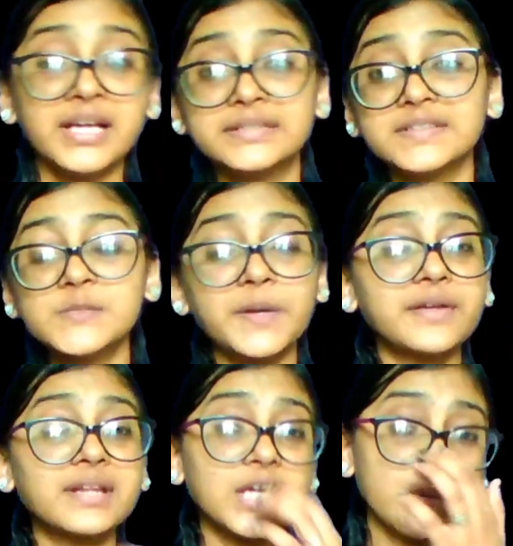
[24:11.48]
This
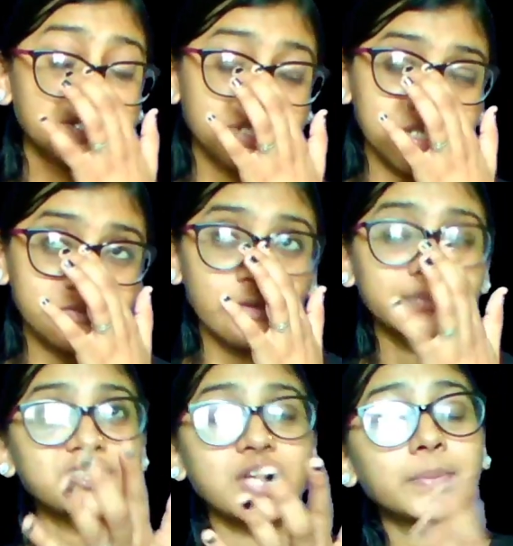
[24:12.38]
particular question is from
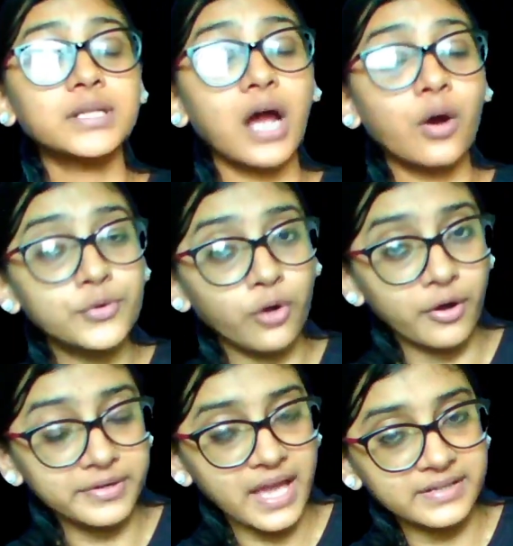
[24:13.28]
the chapter How Do
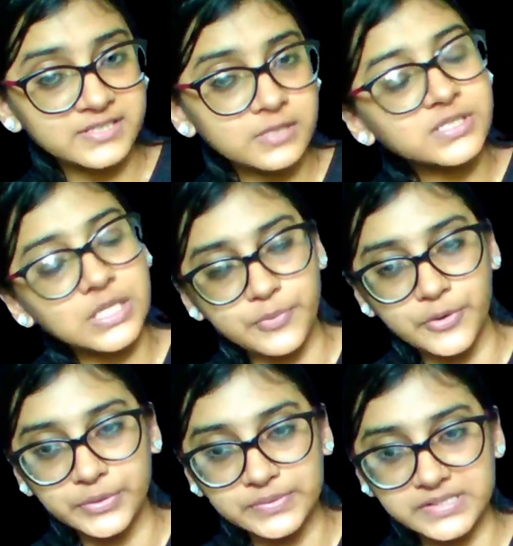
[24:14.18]
Organisms
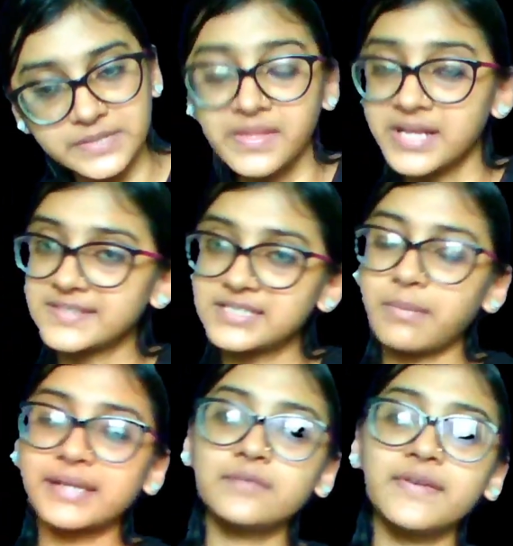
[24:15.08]
Reproduce?
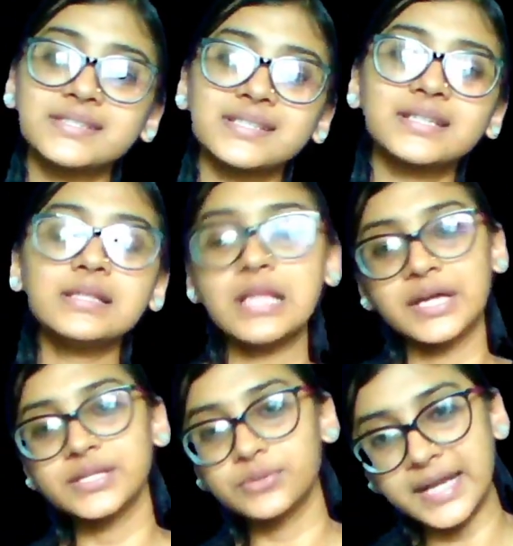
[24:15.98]
Seminal vesicle,
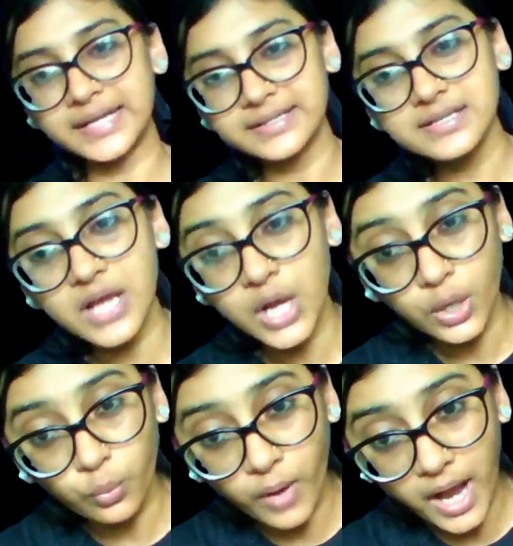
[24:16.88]
ureter,
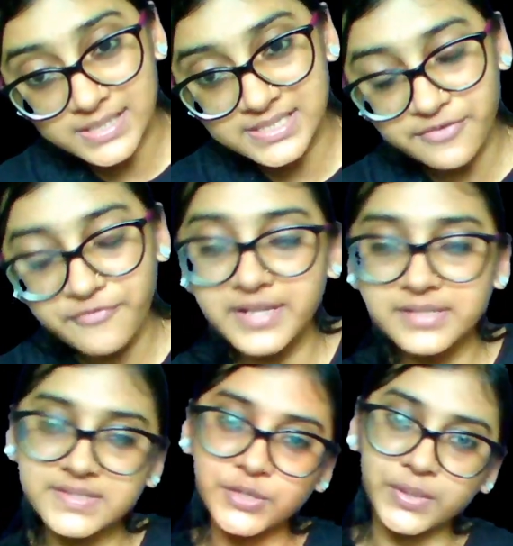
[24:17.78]
vas
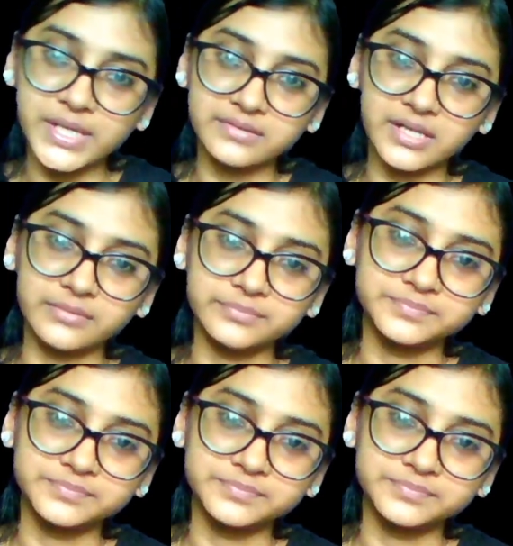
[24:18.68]
deferens, urethra.